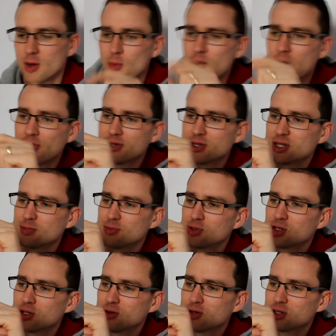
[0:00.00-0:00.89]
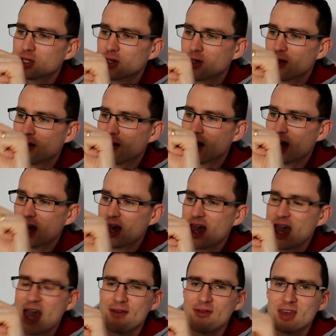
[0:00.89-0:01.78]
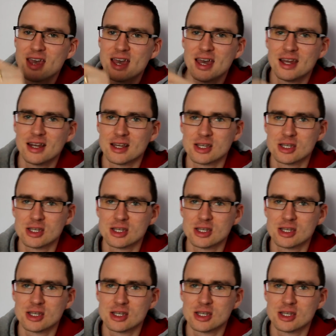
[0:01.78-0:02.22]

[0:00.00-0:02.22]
And while this has produced a heavy head,